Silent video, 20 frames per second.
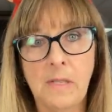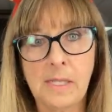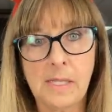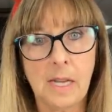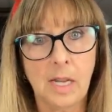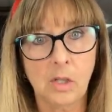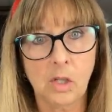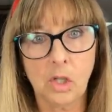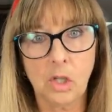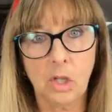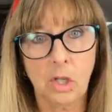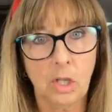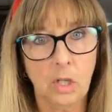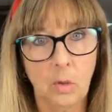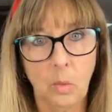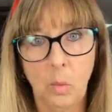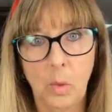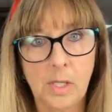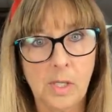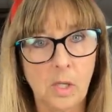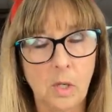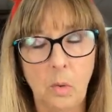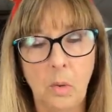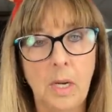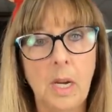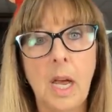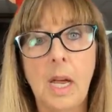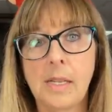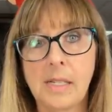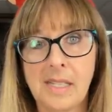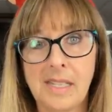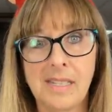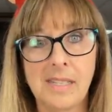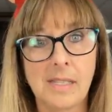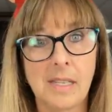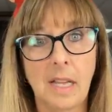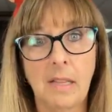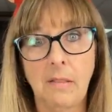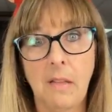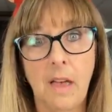He's not sure what's going on
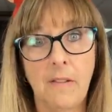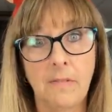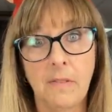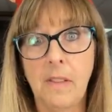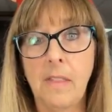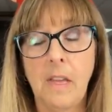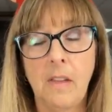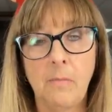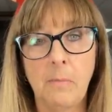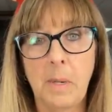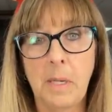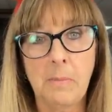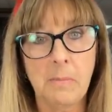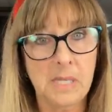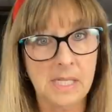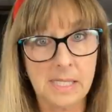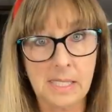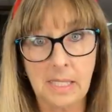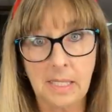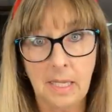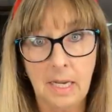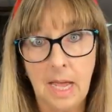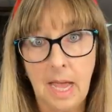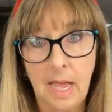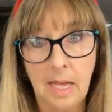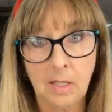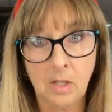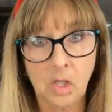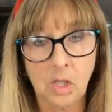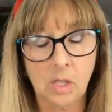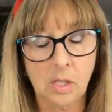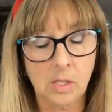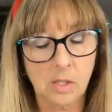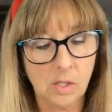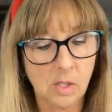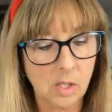since I left. They've been missing in action.